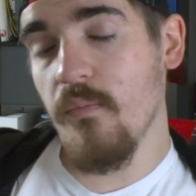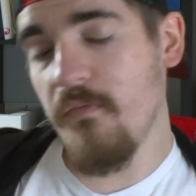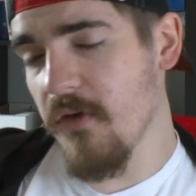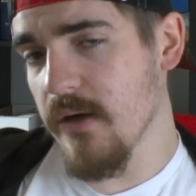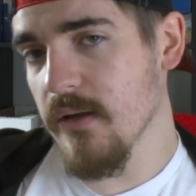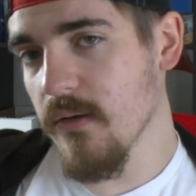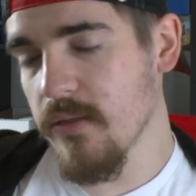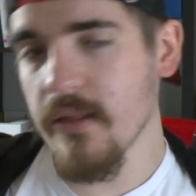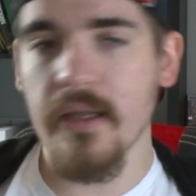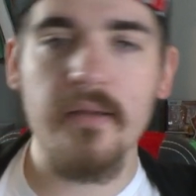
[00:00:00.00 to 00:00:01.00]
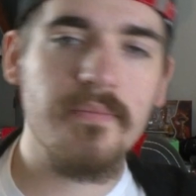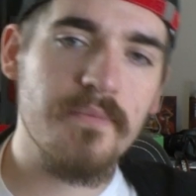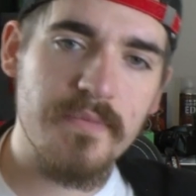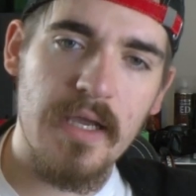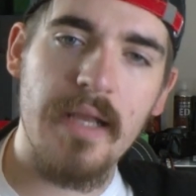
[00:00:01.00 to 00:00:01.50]
fun little thing,
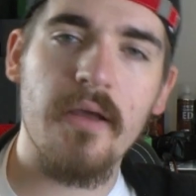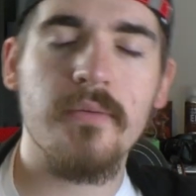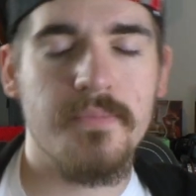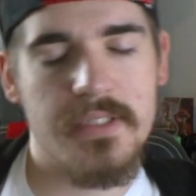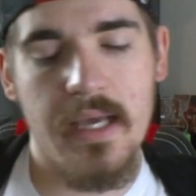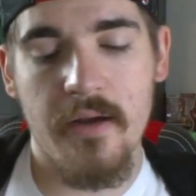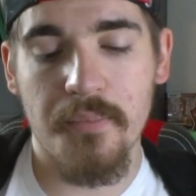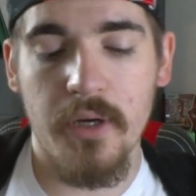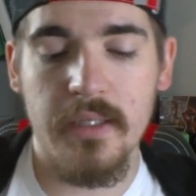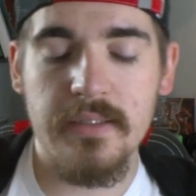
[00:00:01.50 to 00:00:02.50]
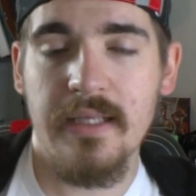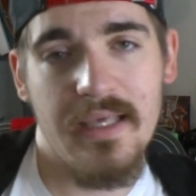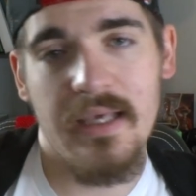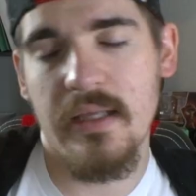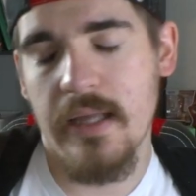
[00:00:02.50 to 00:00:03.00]
I know, scatterbrained
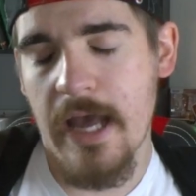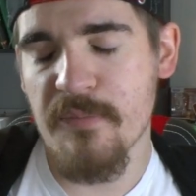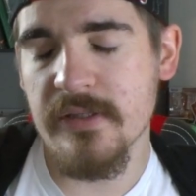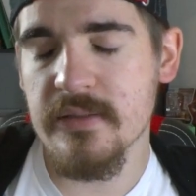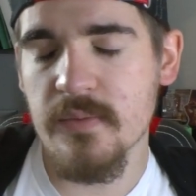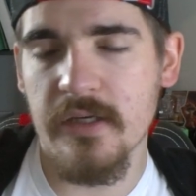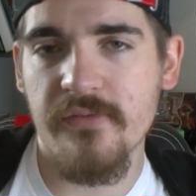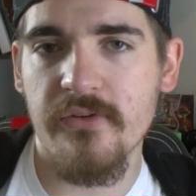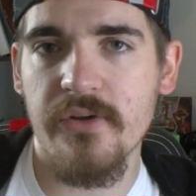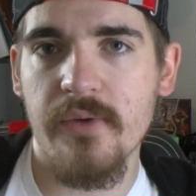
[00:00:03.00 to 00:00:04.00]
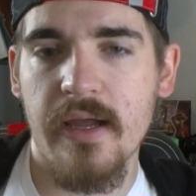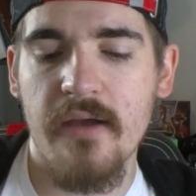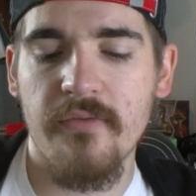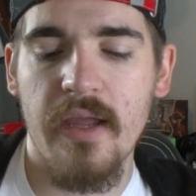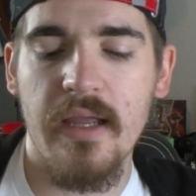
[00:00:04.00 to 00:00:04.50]
happens whenever you
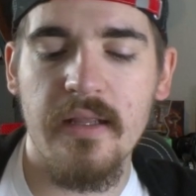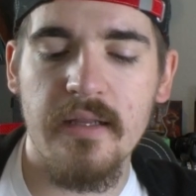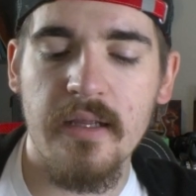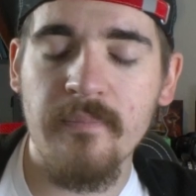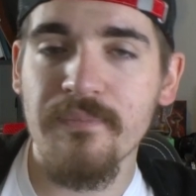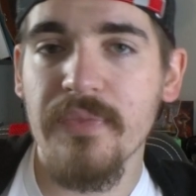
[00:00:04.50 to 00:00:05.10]
have ADD.